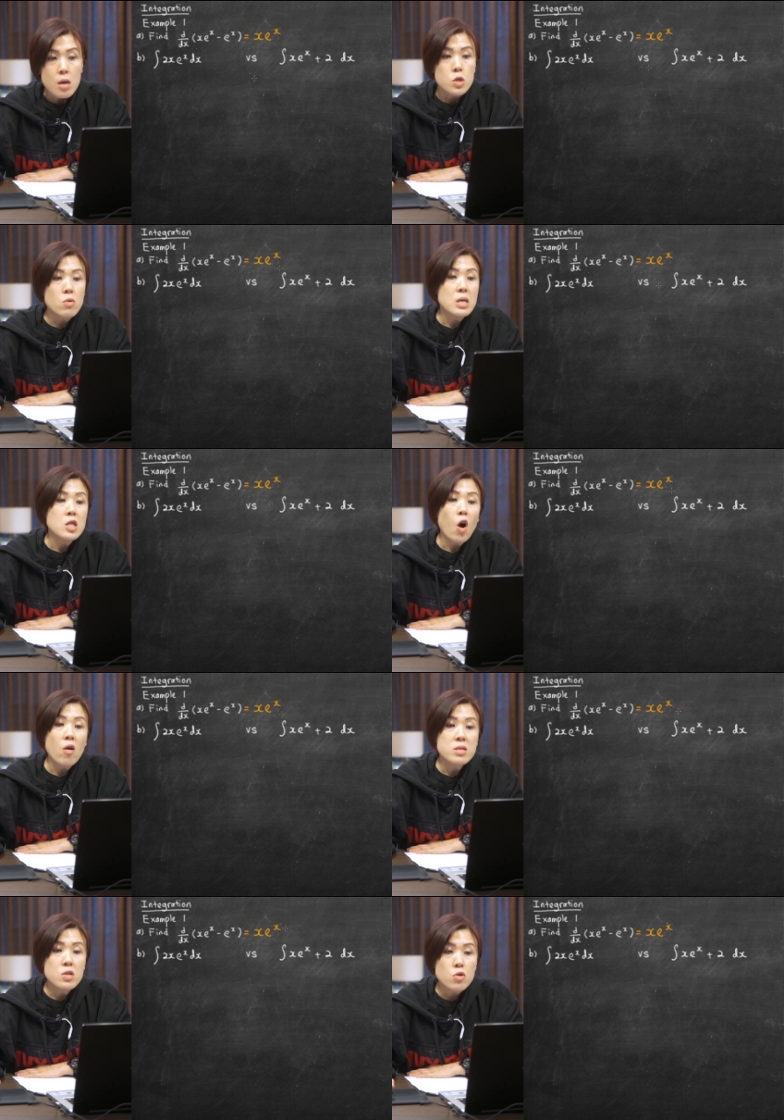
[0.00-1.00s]
So in
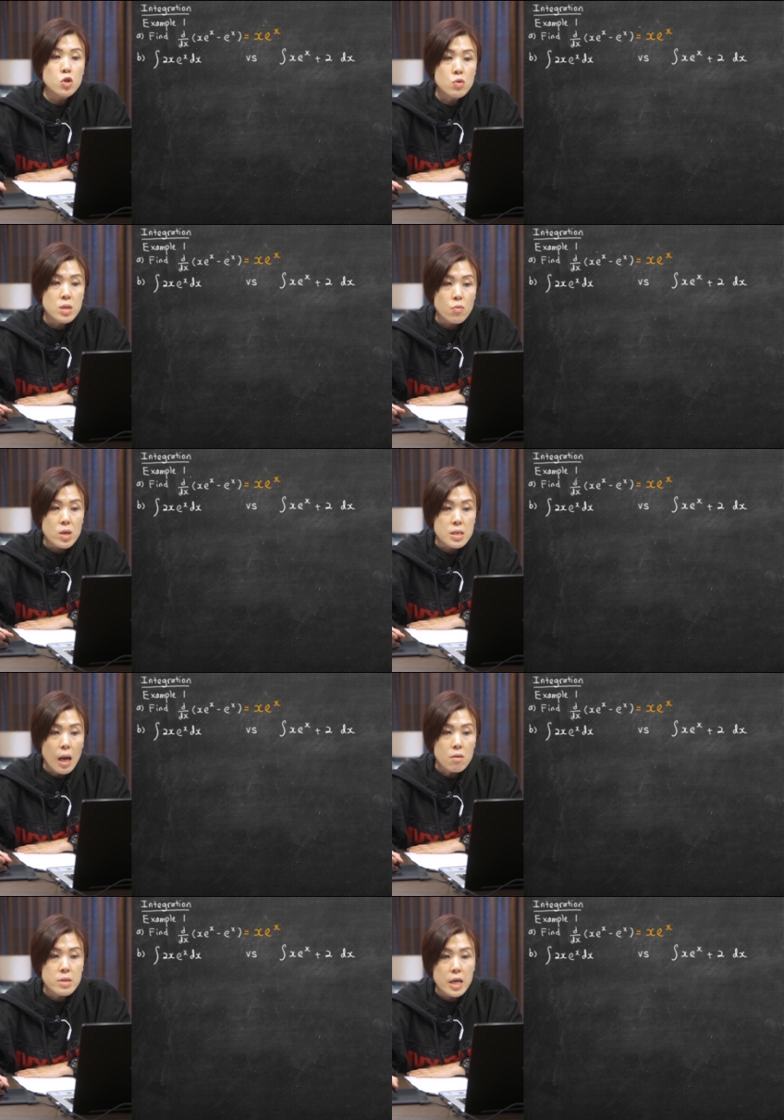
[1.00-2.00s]
order to use the
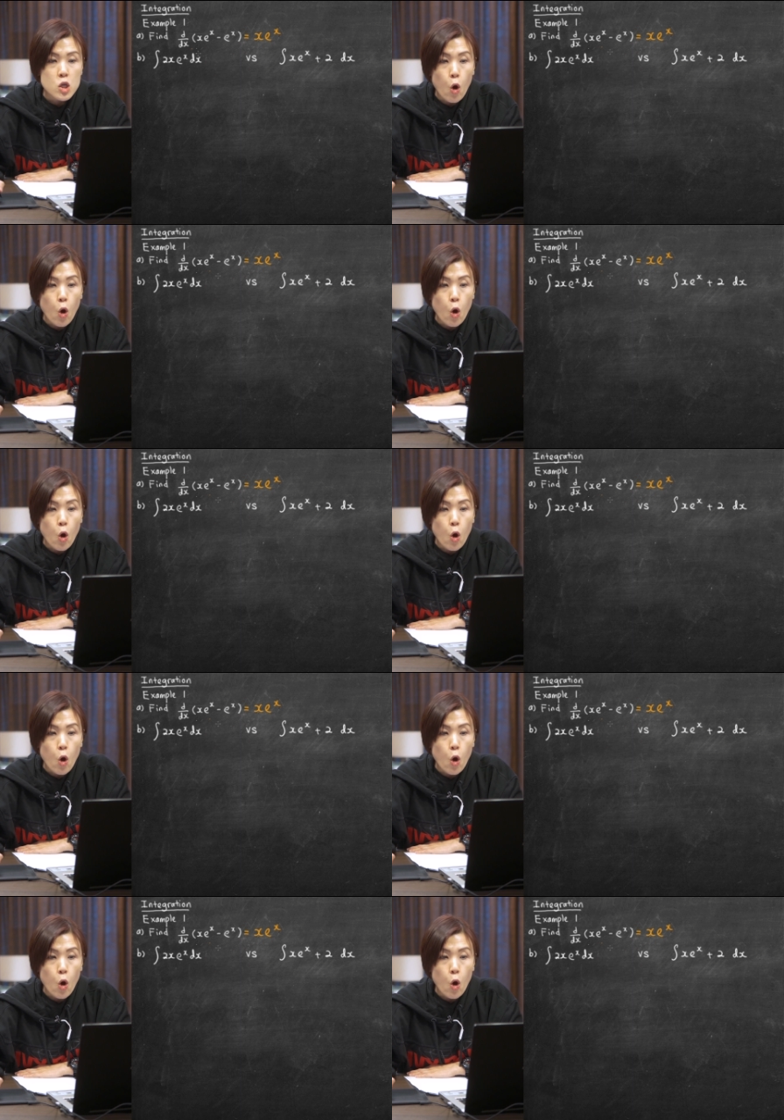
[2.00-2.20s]
result that is